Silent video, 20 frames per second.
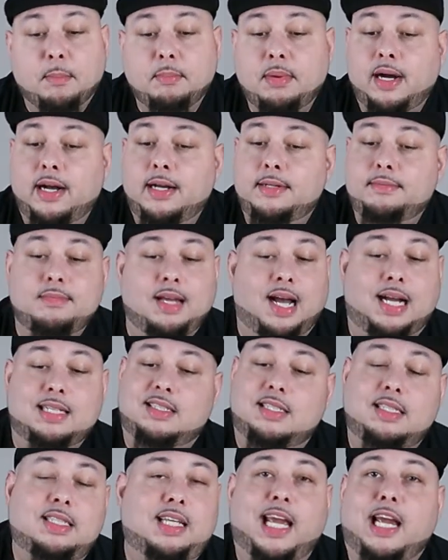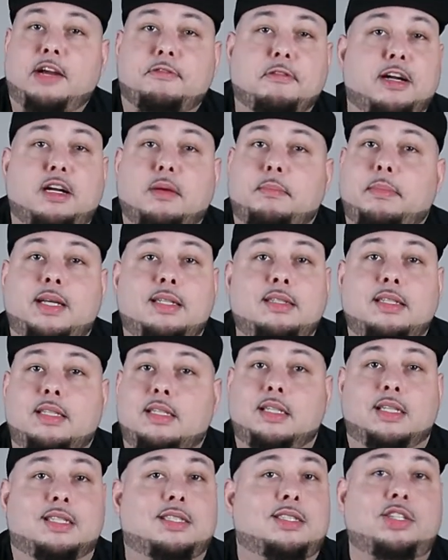But I just can't recommend
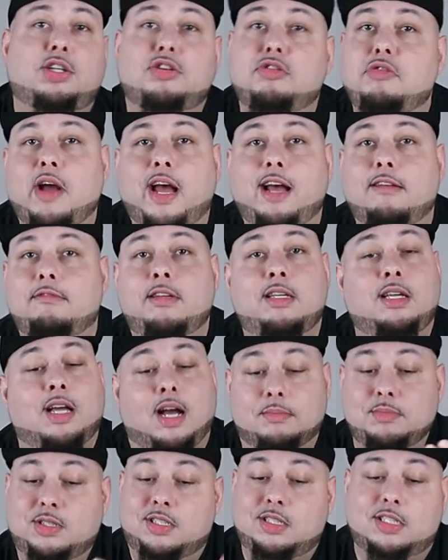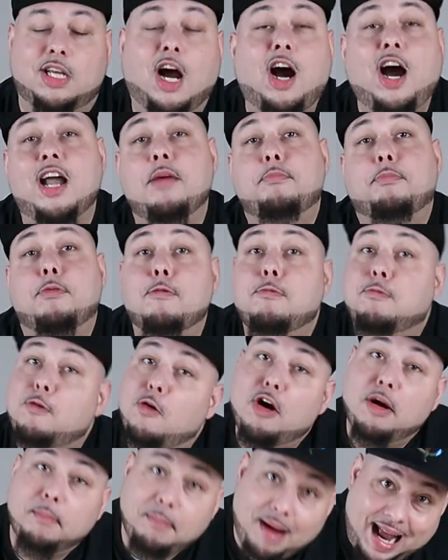it. It's too heavy. I'm sorry,
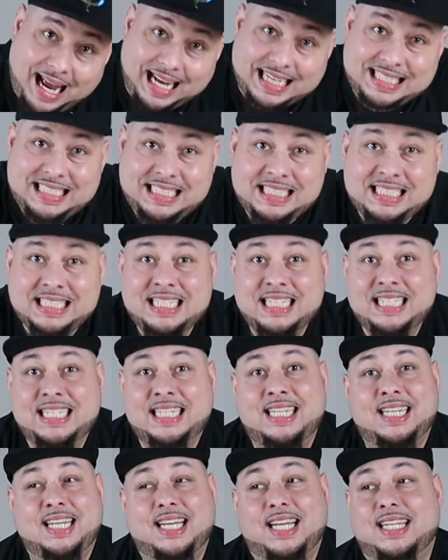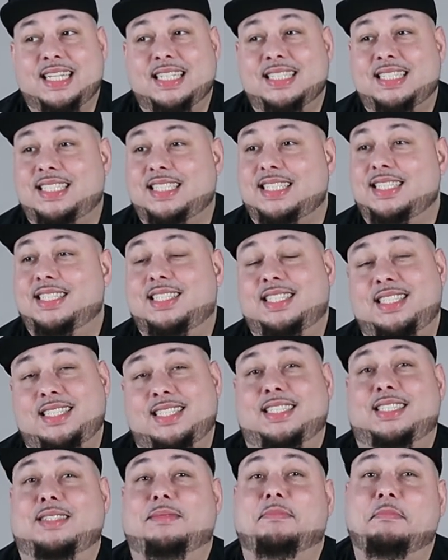Performax. It just
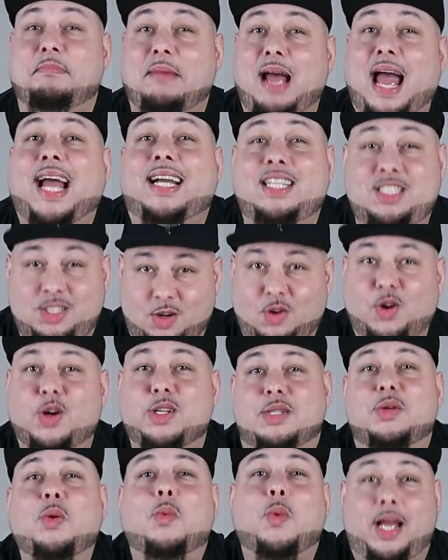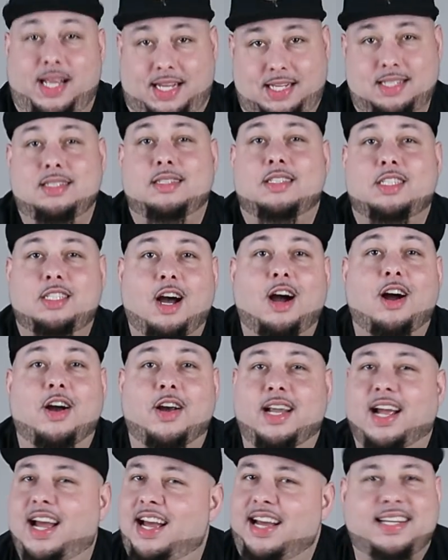is max on the weight.
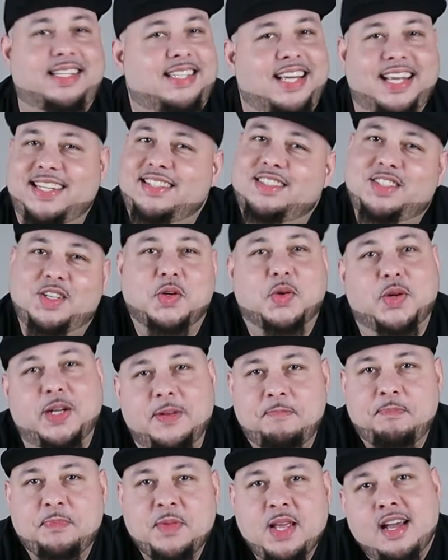Sorry, I can't do it.